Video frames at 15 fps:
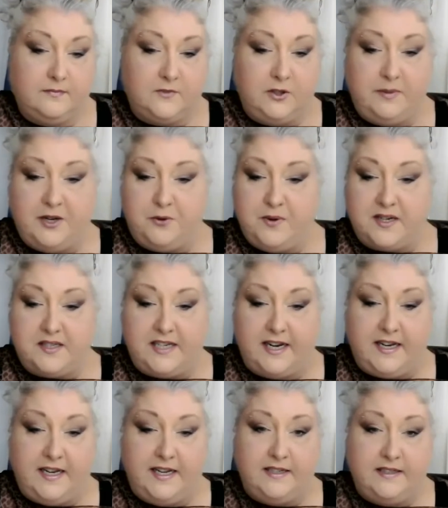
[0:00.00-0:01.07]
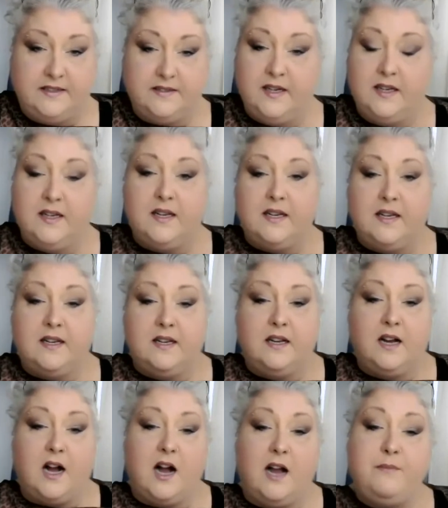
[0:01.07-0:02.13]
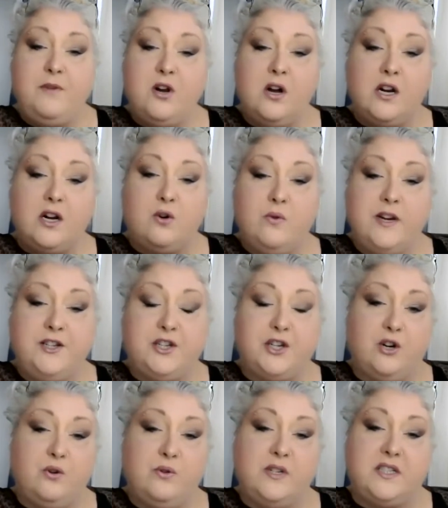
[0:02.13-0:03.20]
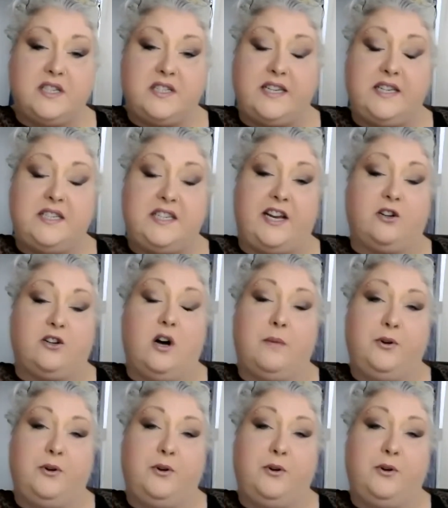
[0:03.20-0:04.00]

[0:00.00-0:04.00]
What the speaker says: Give me a quick second. I'm not going to go into detail